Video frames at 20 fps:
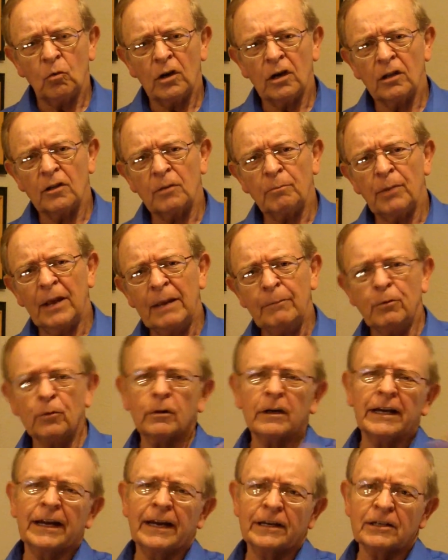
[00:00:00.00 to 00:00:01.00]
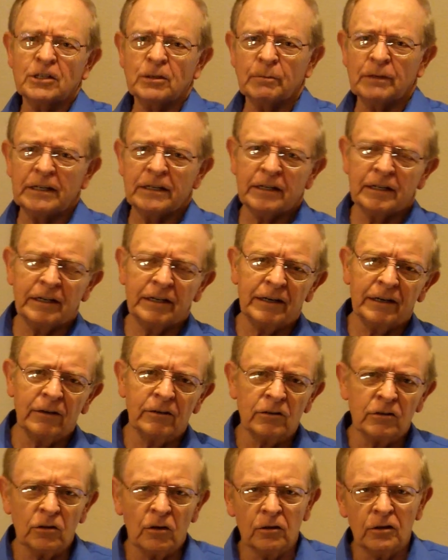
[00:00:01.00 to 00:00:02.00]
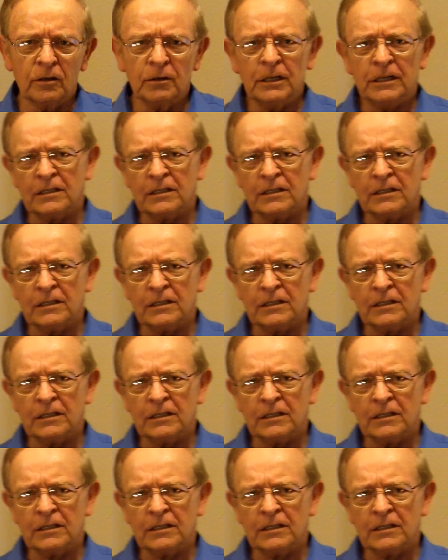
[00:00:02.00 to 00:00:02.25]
Well, the paperwork has to be done in Arizona